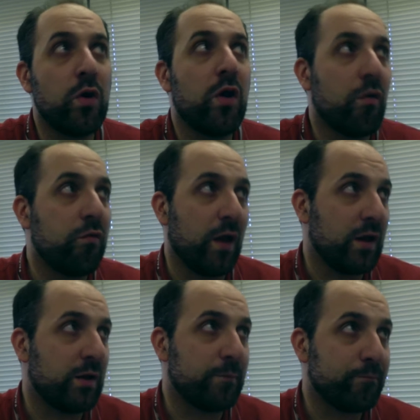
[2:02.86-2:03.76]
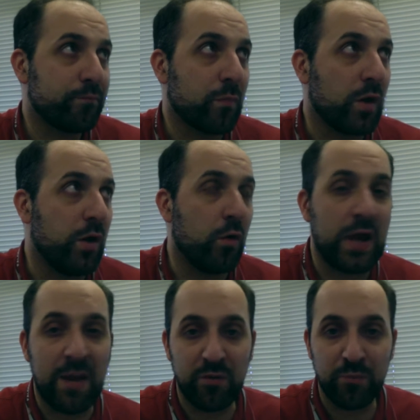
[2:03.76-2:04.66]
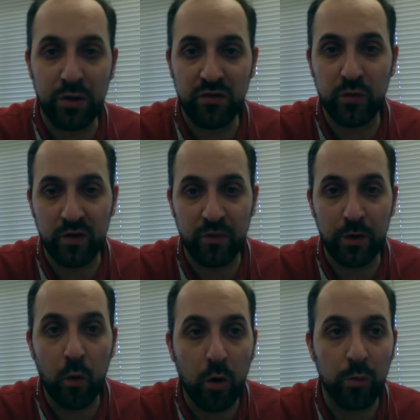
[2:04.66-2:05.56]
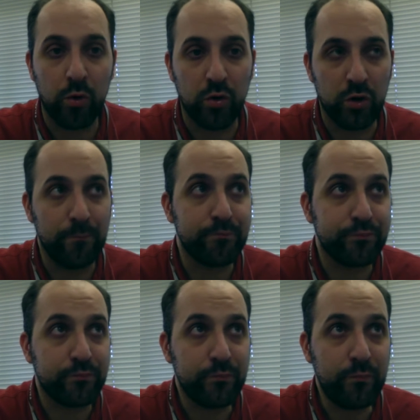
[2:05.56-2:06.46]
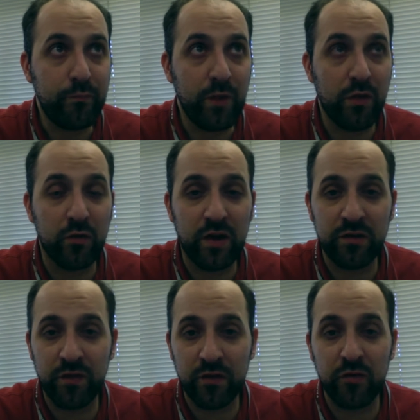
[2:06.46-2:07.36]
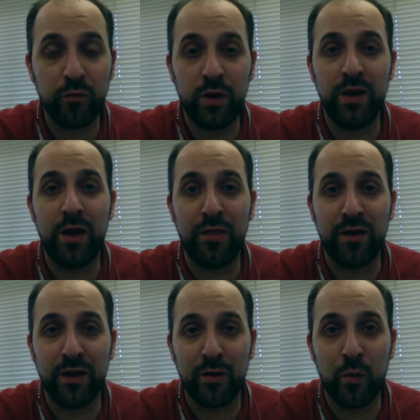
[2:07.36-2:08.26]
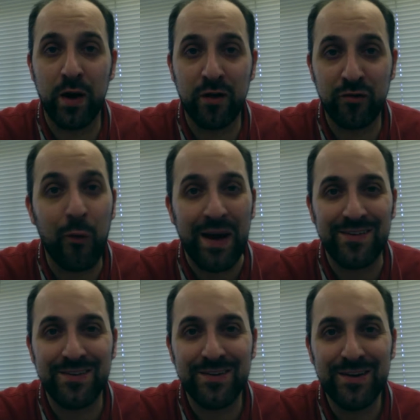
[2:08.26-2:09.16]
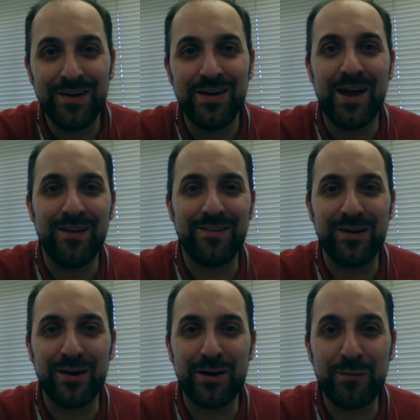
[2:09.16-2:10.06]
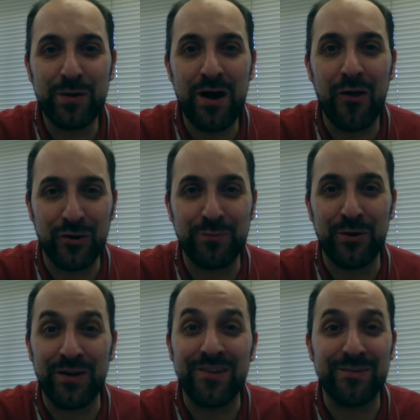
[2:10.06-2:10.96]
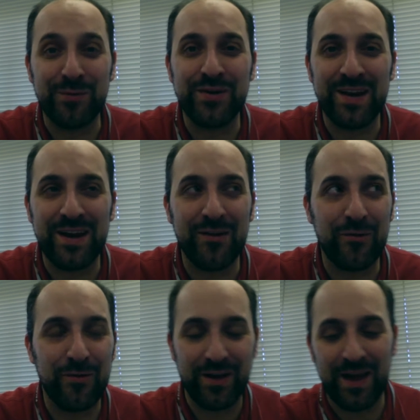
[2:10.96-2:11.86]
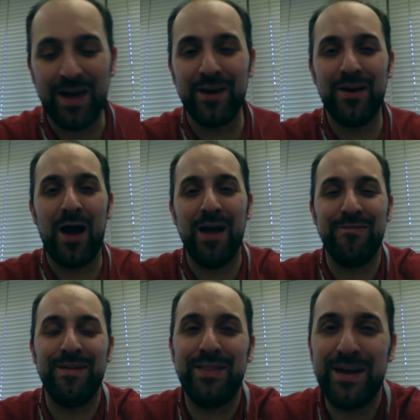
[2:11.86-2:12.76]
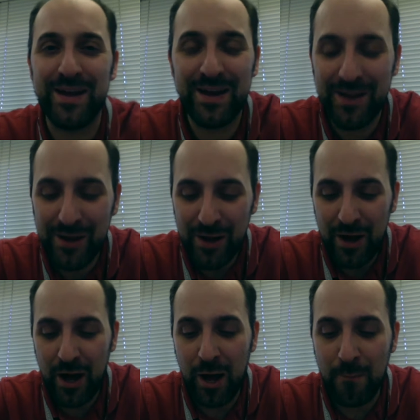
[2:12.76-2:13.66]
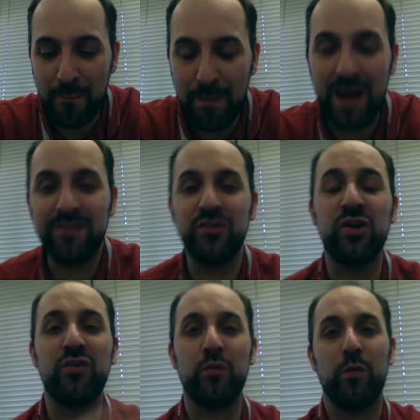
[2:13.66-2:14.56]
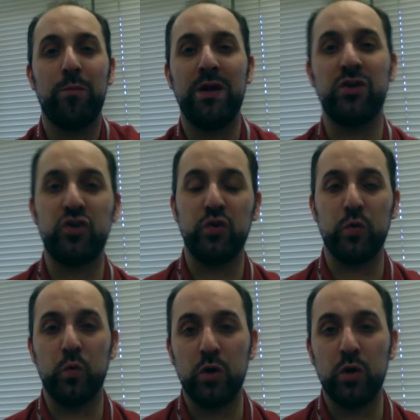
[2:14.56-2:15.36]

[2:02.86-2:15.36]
of campus police doing something horrible or those kinds of things, there's really nothing quite as quaint as a college protest, particularly at an Ivy League. My suggestion would be to